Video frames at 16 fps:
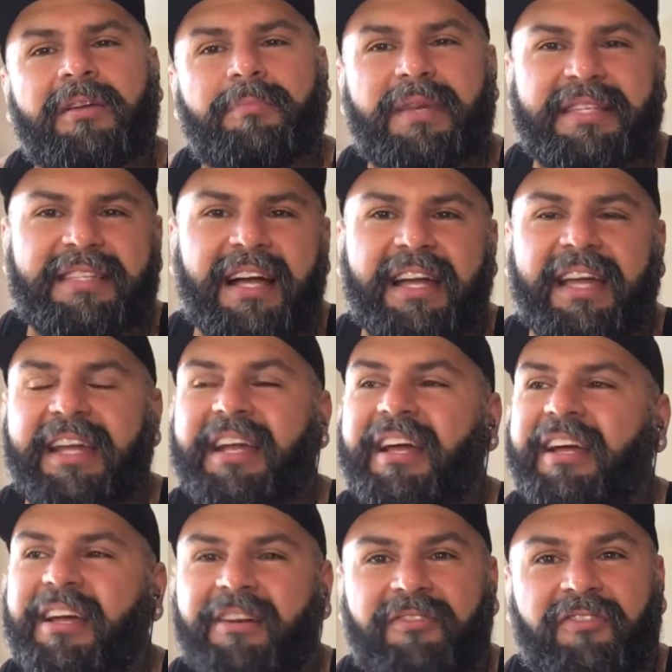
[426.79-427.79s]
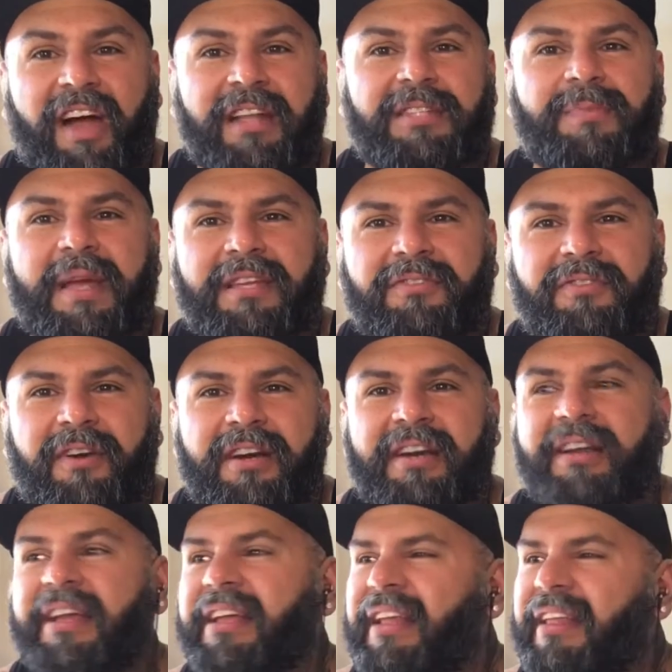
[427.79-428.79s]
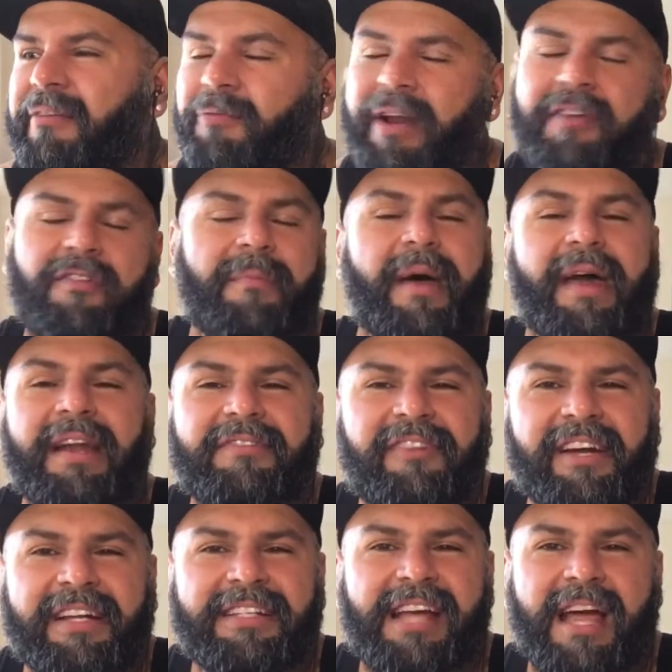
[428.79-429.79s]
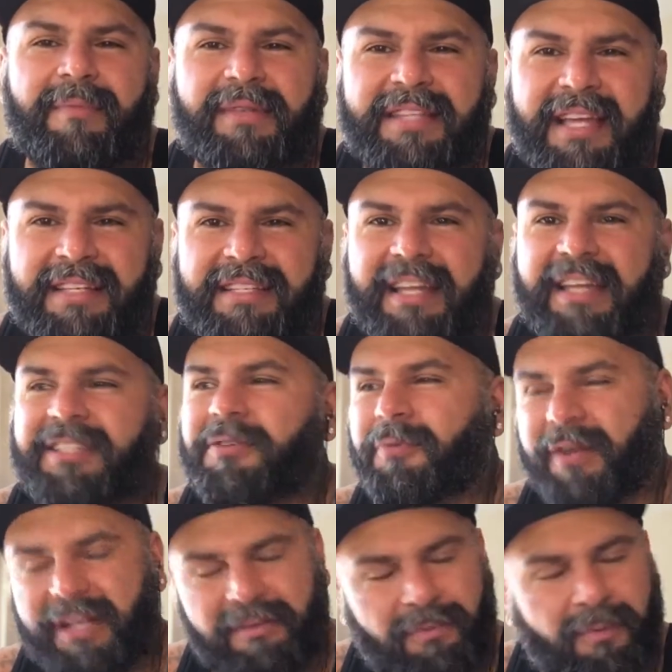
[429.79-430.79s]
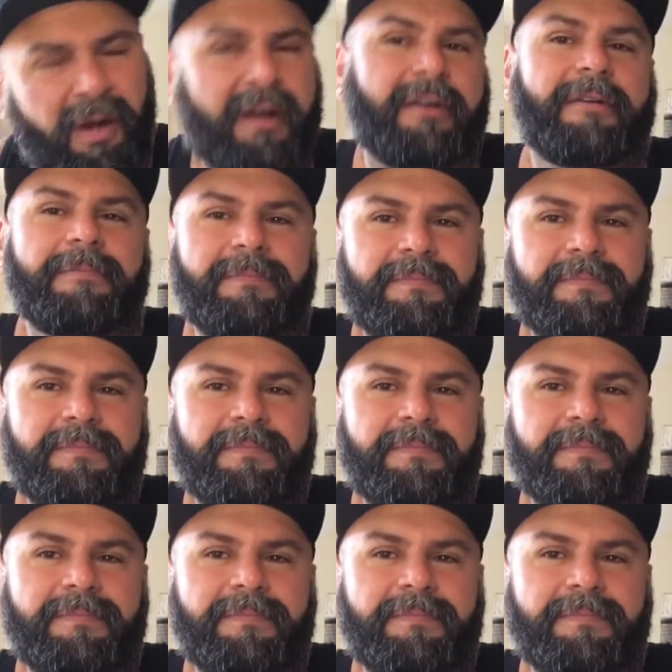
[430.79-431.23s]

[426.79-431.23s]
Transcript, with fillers: be stuck in a confined space for whatever amount of fucking time it takes to get to work and work.